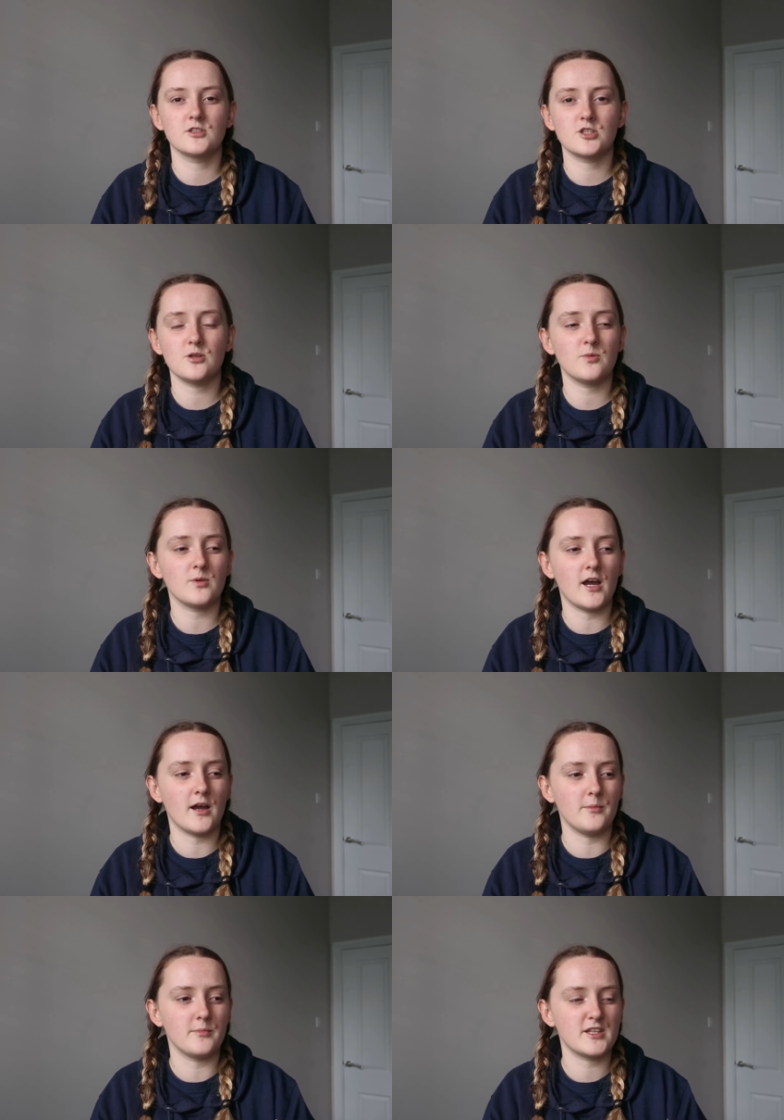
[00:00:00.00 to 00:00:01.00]
do,
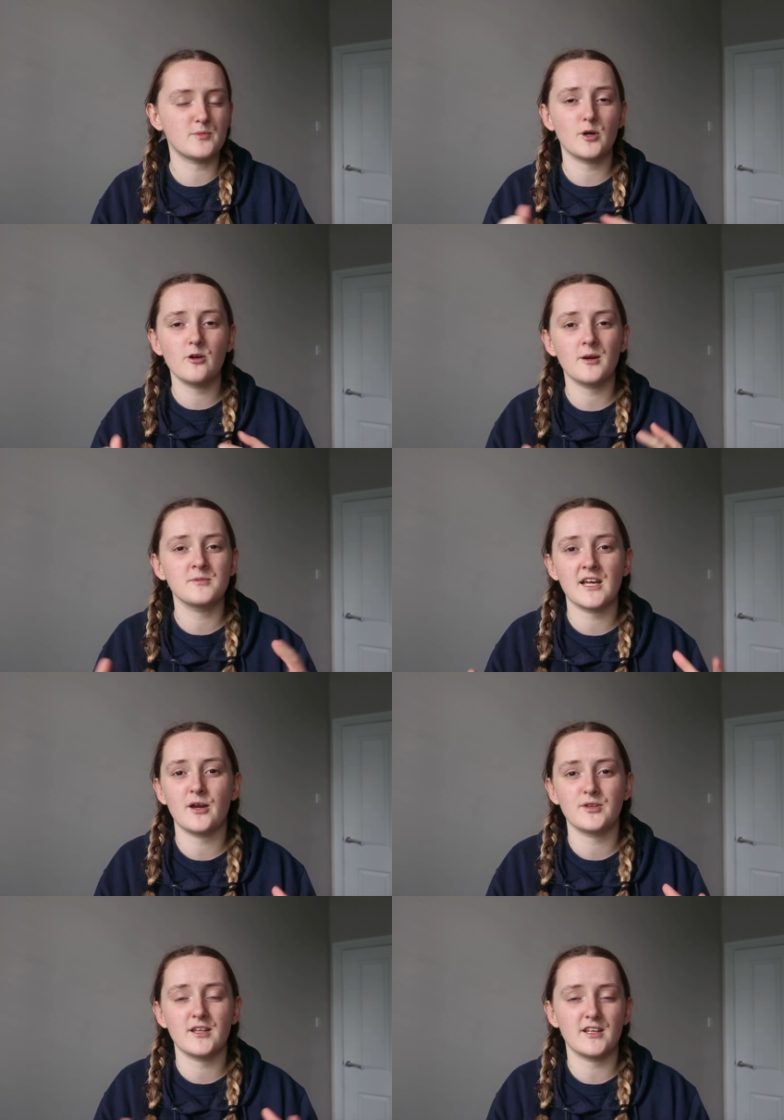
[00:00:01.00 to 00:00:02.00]
there's programs
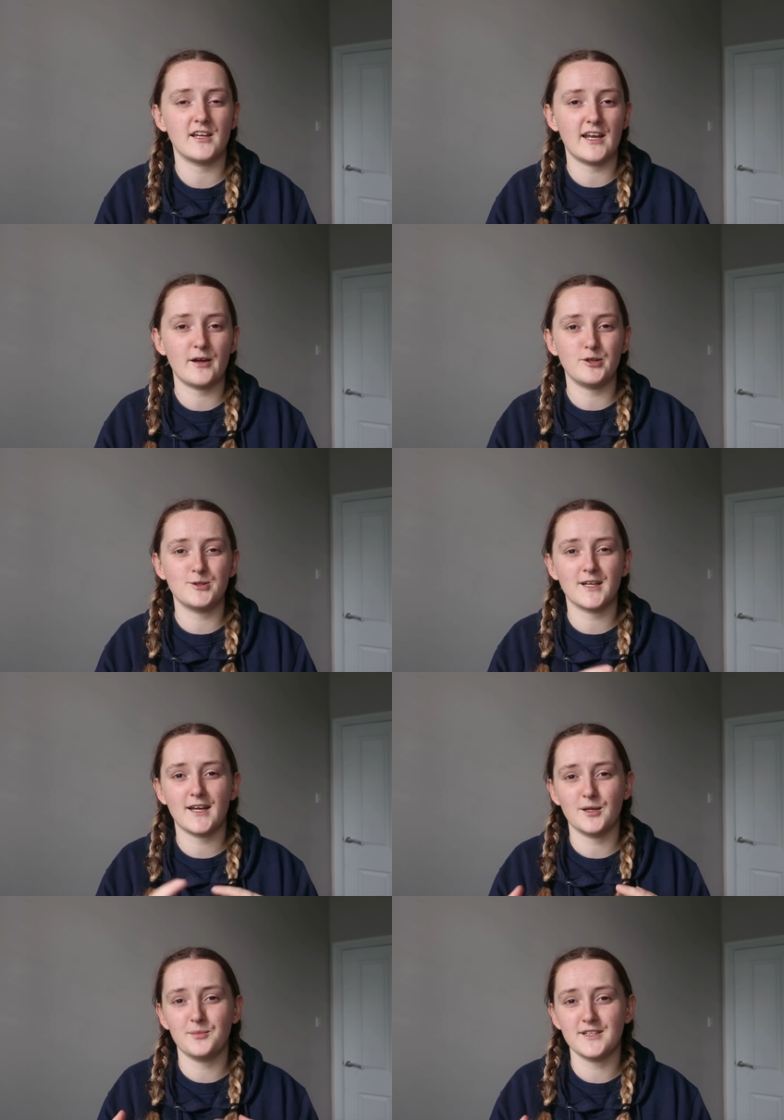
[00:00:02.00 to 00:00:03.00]
out there that allow you to
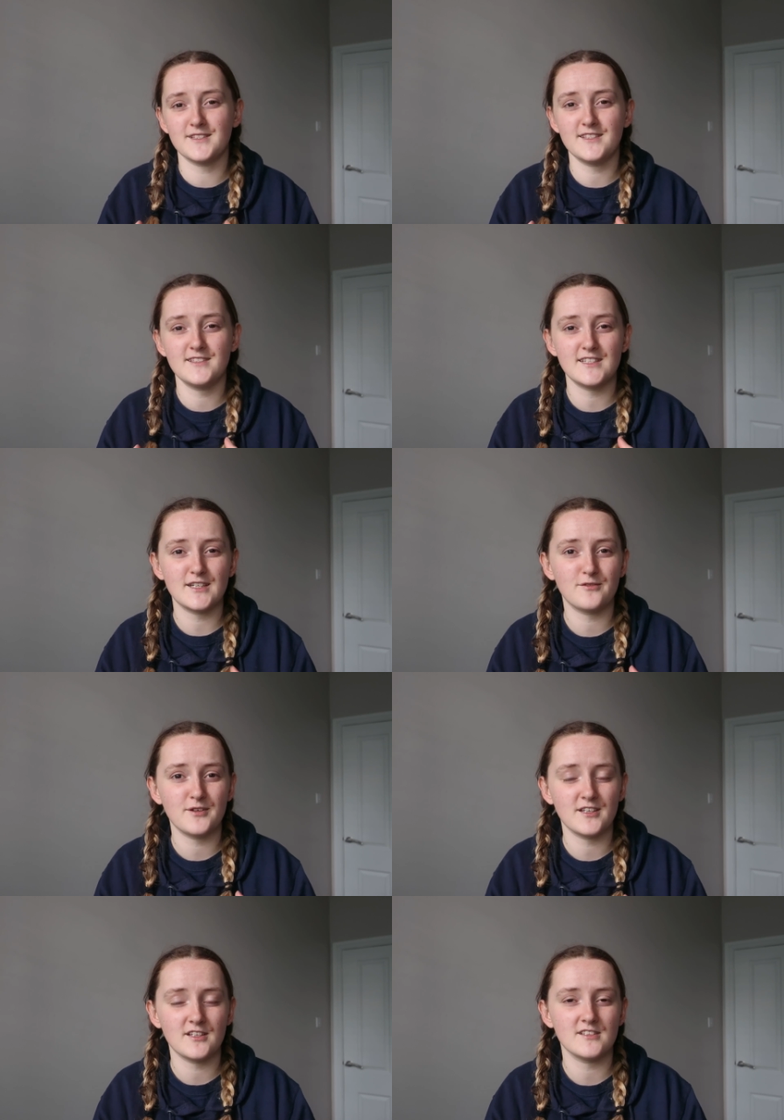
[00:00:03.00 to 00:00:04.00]
animate stick
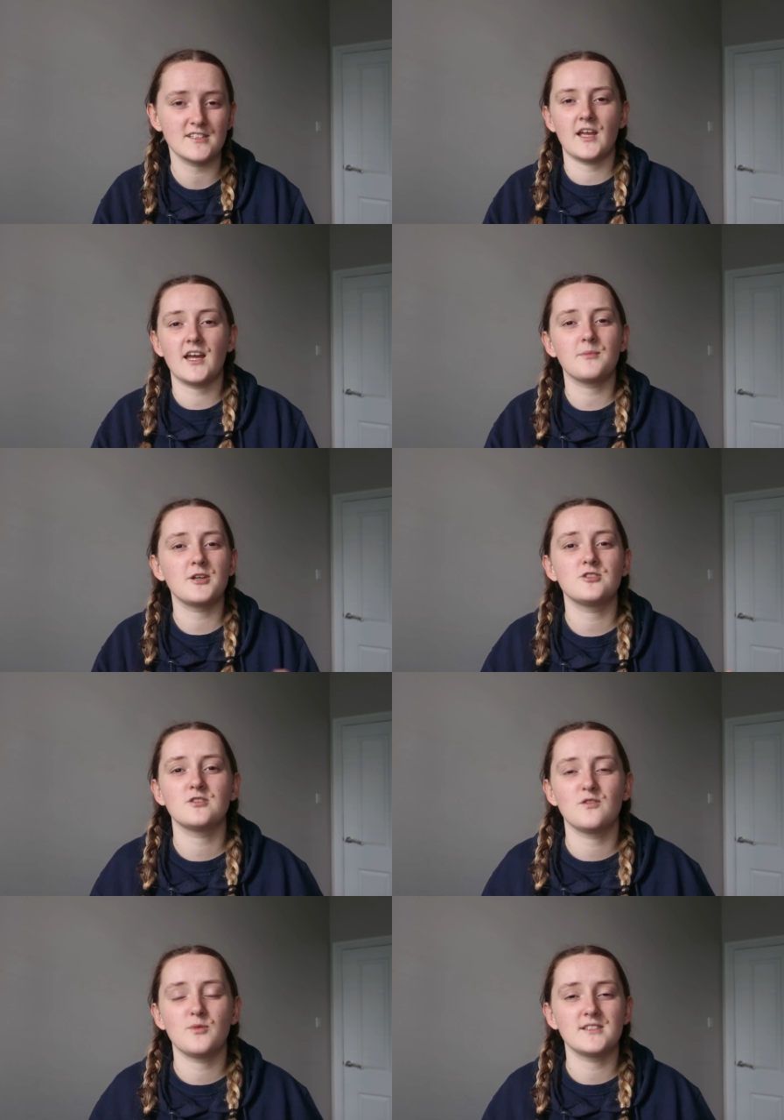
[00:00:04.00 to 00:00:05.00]
figures, animation
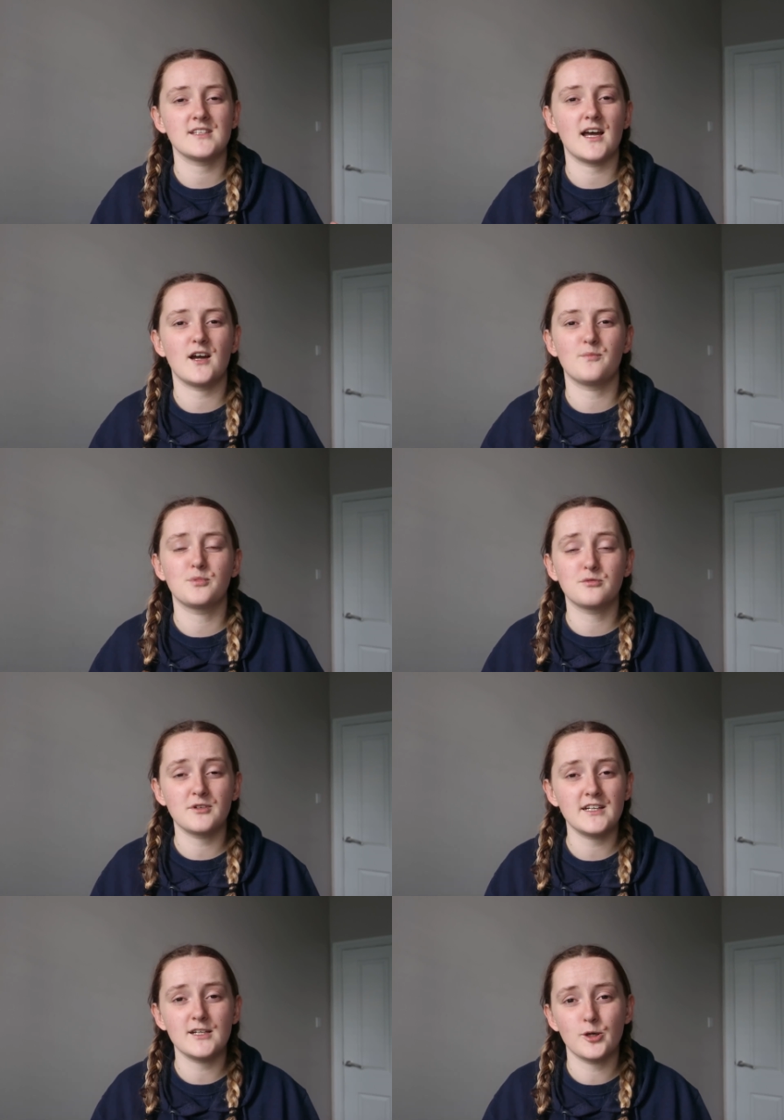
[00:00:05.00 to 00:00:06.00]
softwares that have
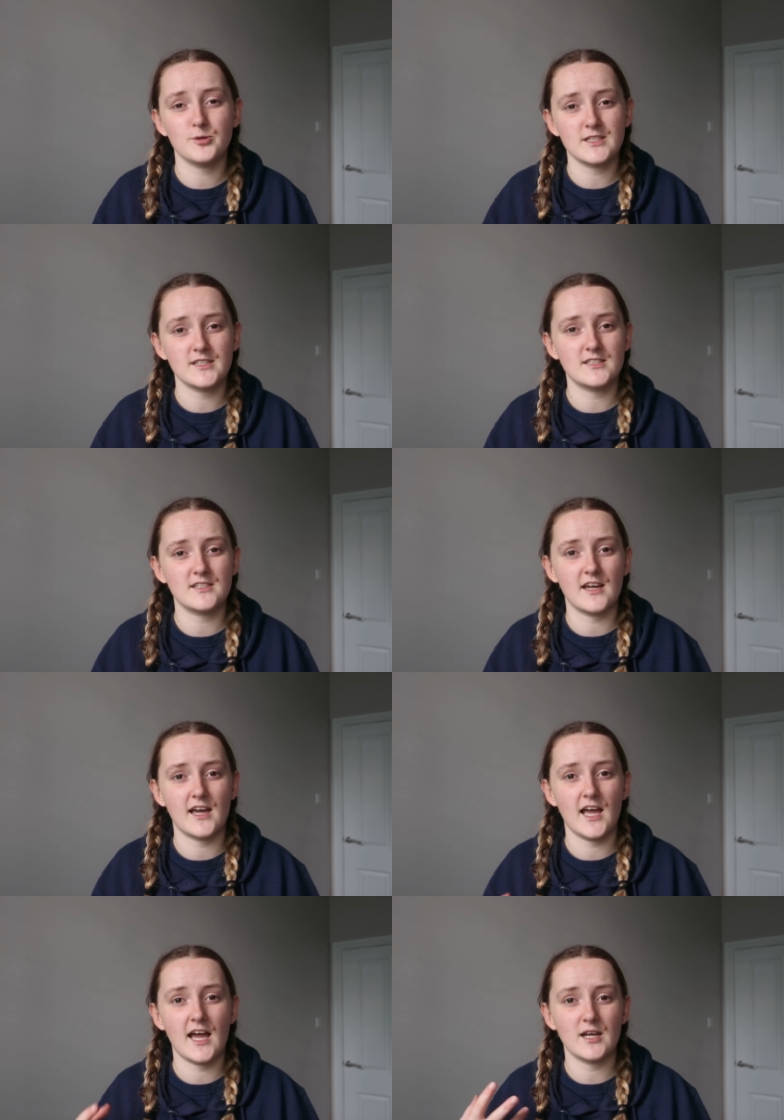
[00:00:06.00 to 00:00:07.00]
preloaded
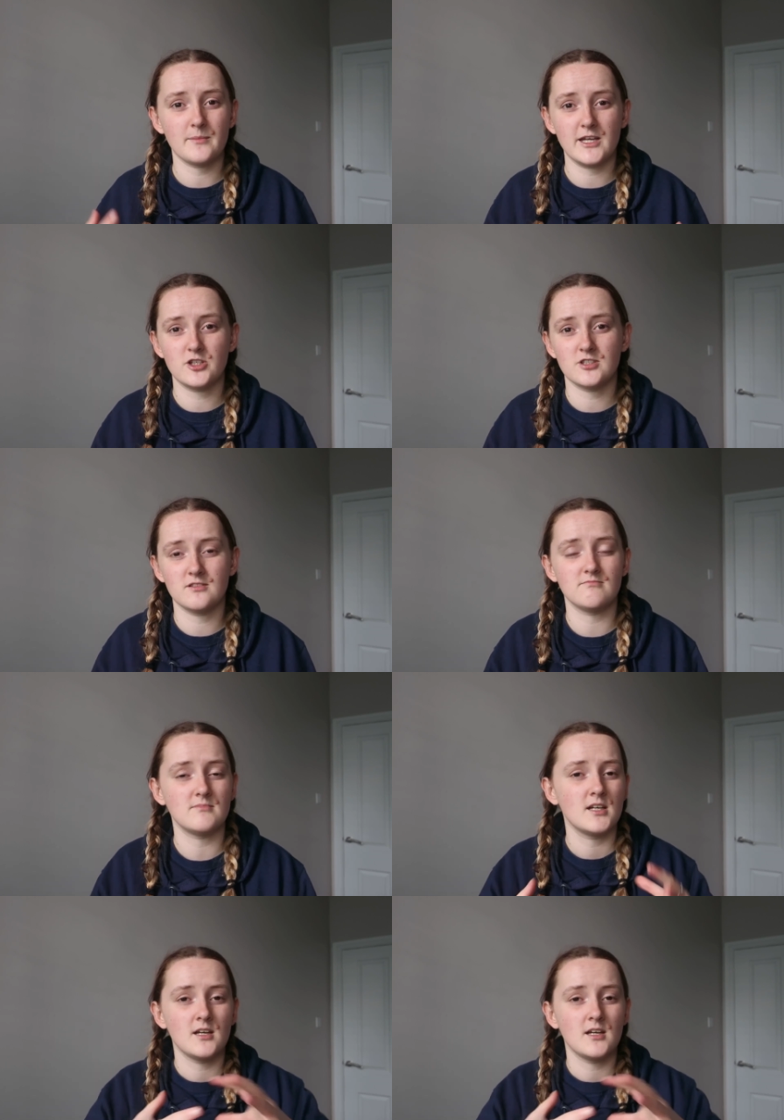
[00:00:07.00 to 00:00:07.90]
animation